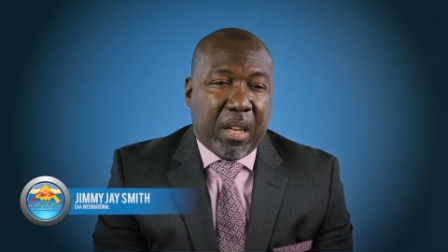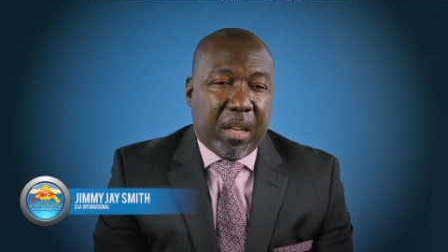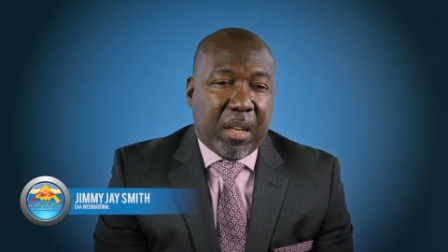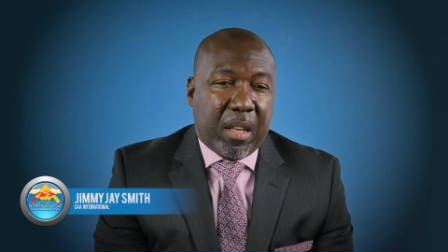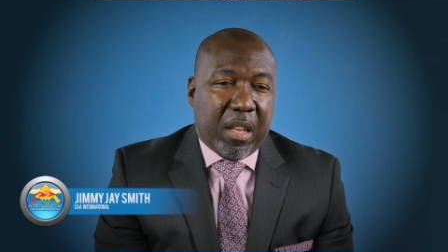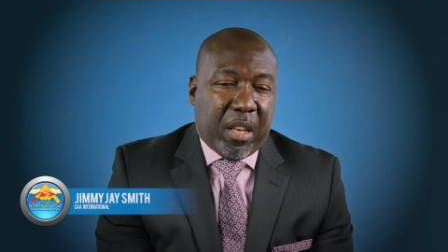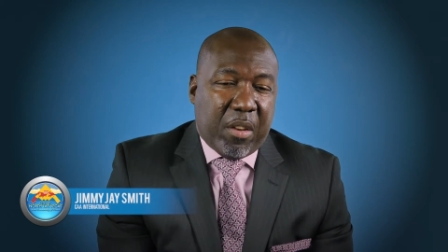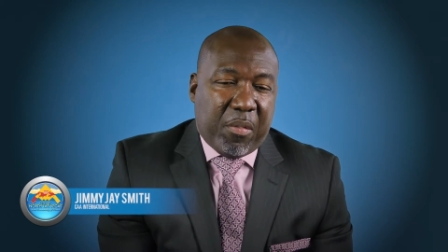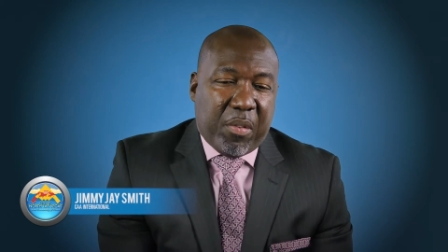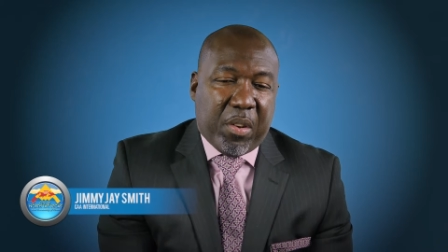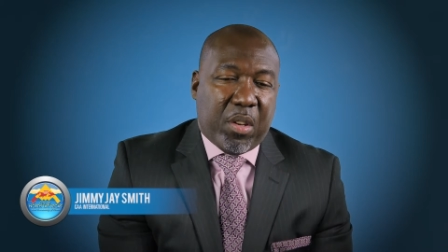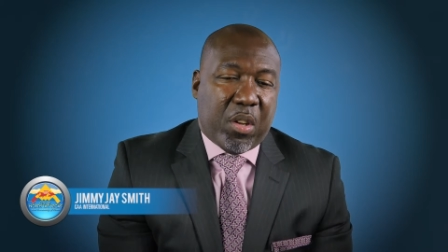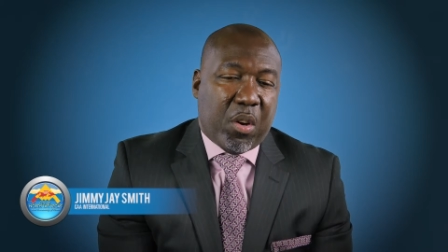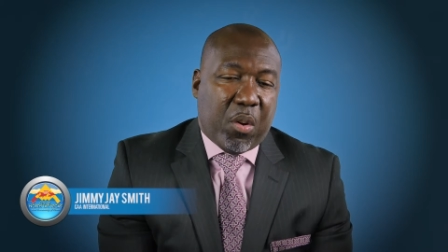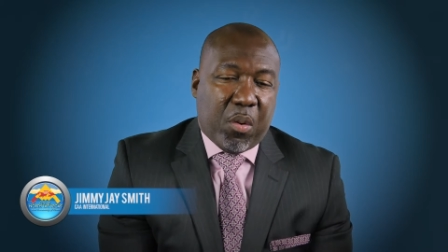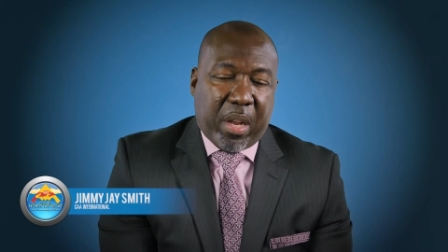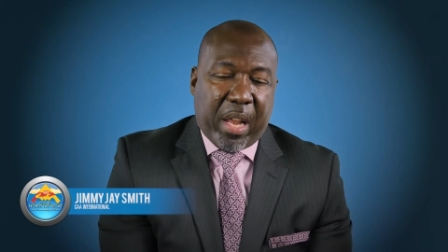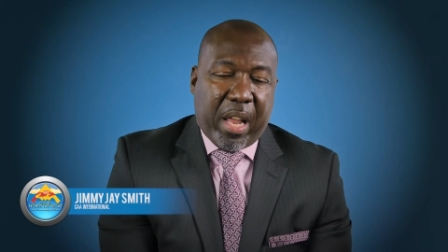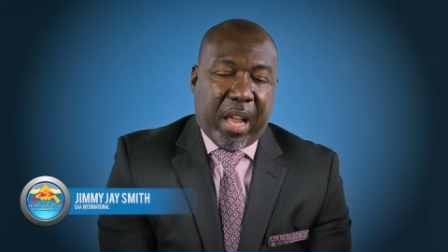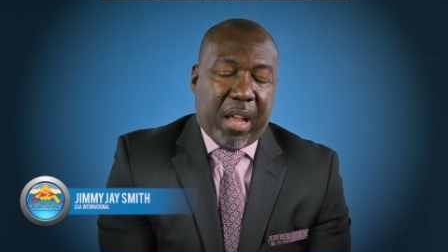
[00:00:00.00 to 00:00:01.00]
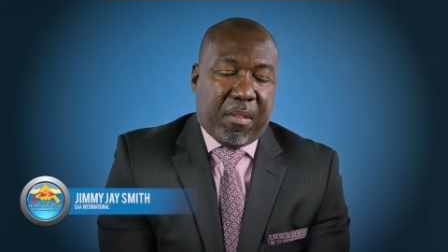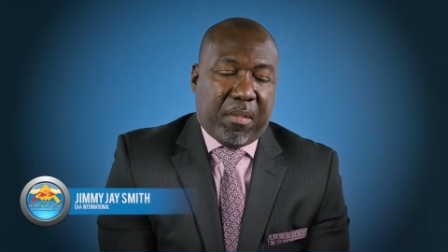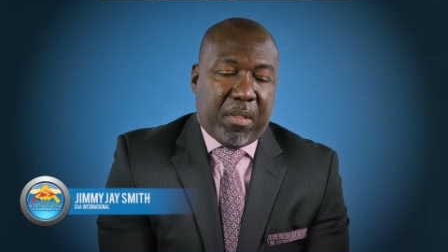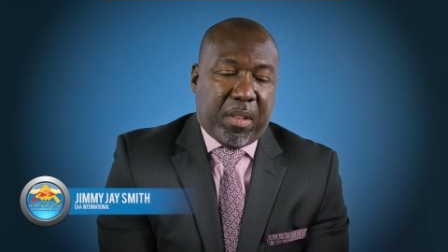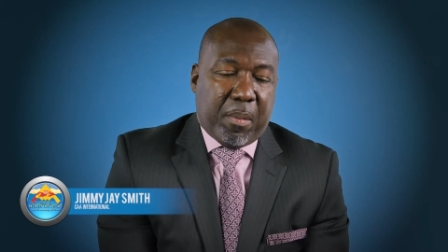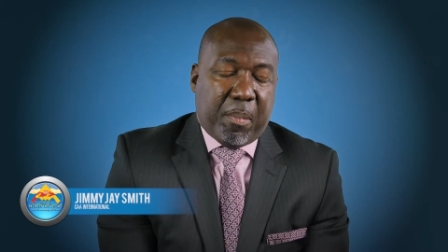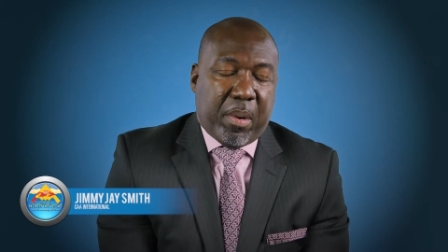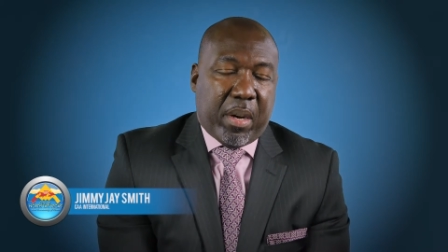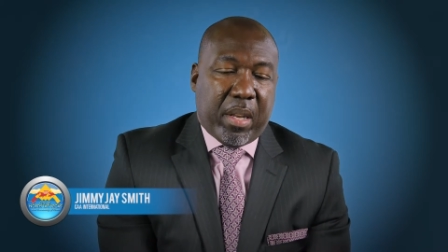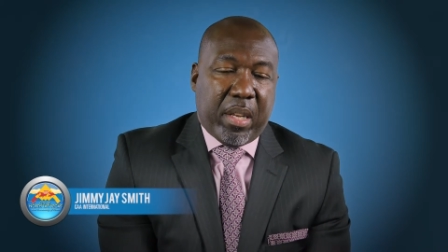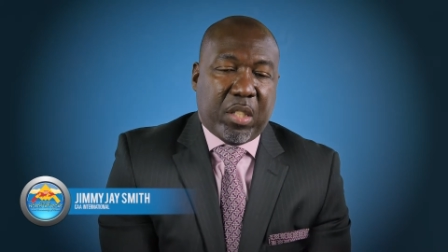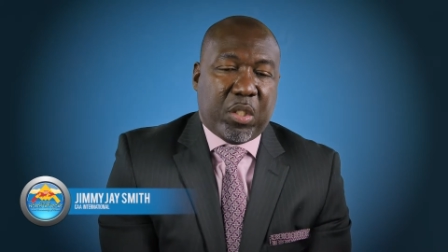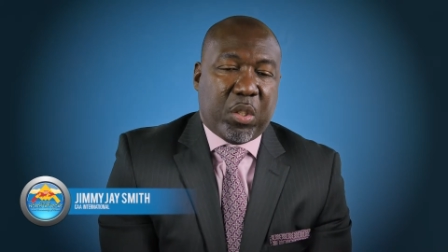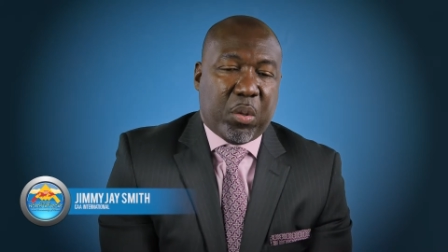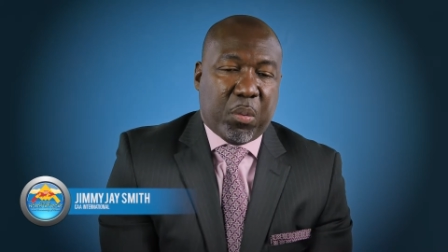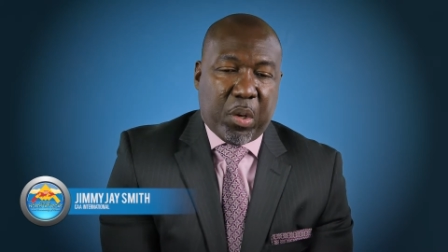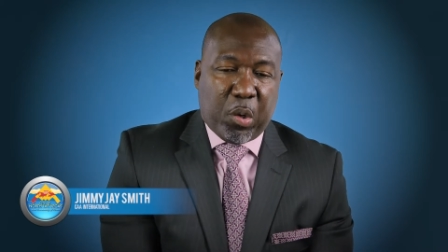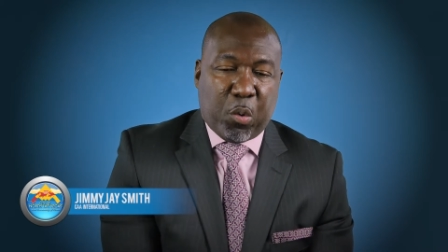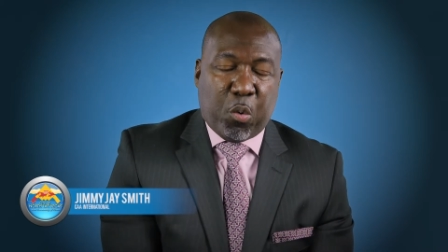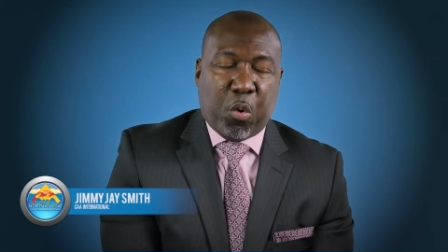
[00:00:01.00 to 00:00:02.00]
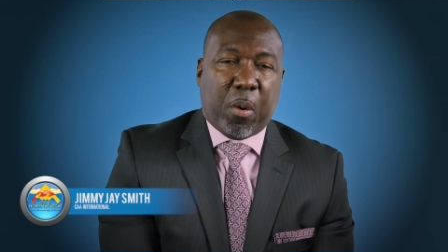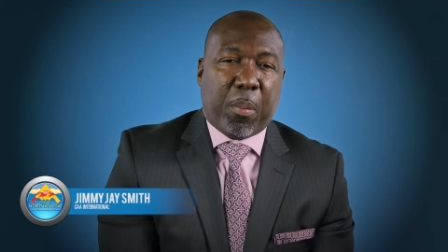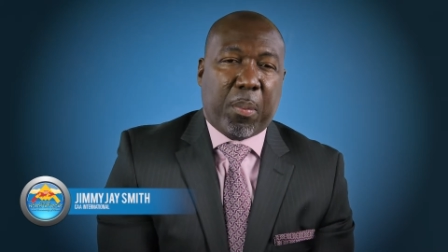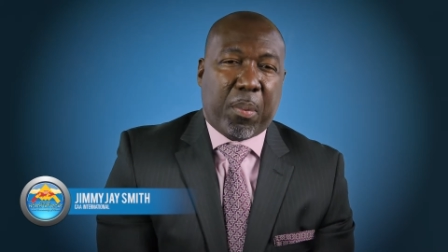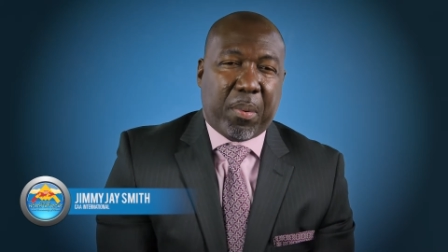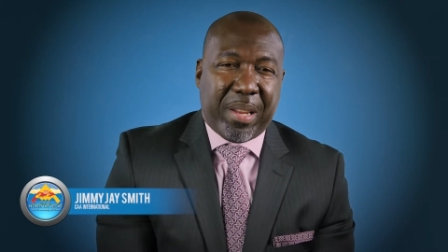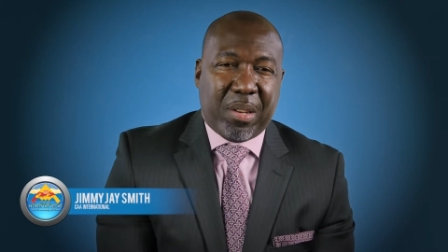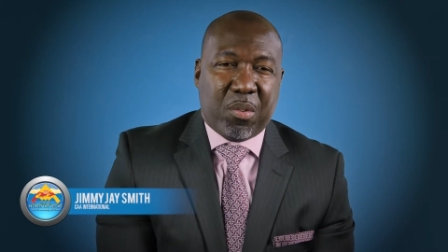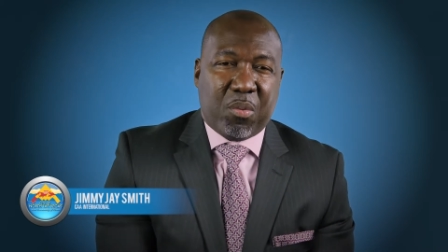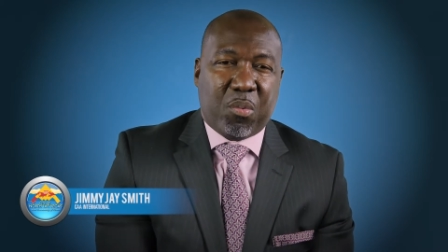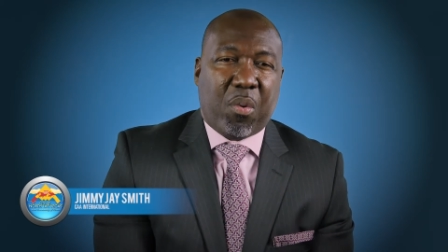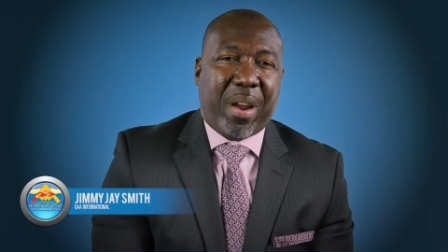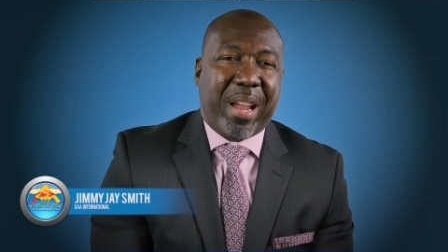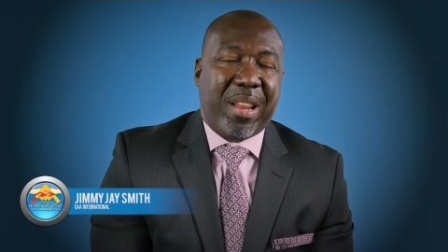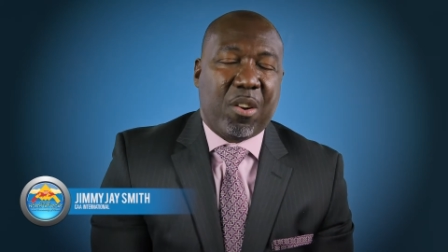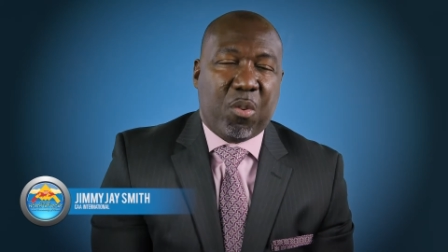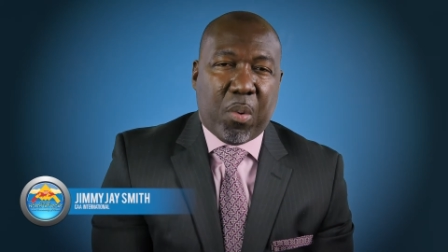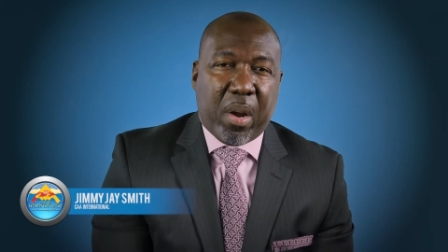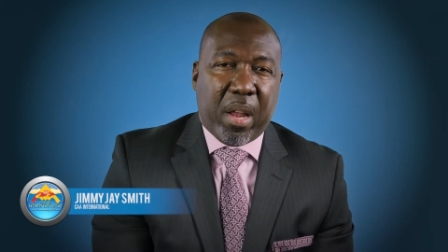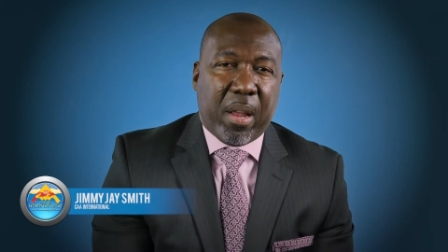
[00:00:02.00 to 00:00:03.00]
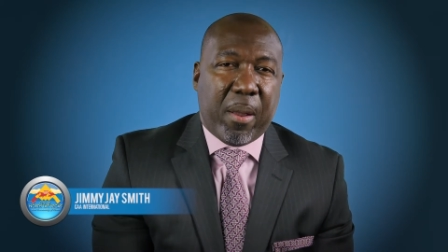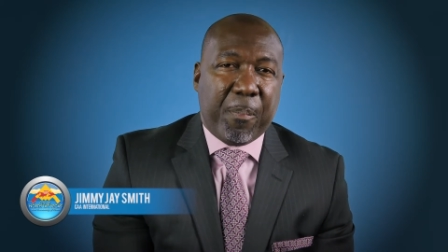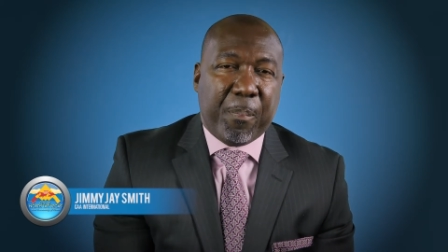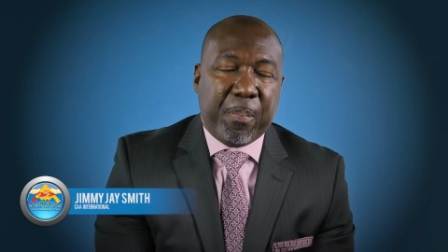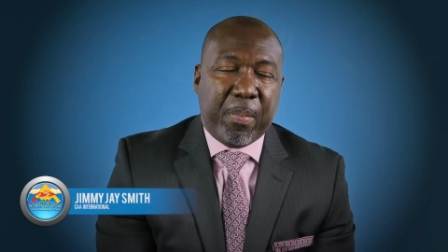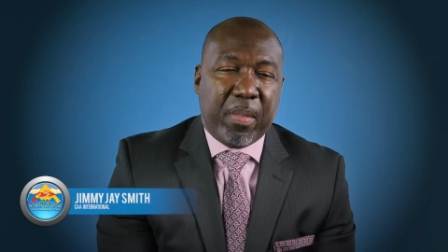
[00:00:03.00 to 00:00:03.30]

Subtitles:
and if you don't have the money to incorporate it right away,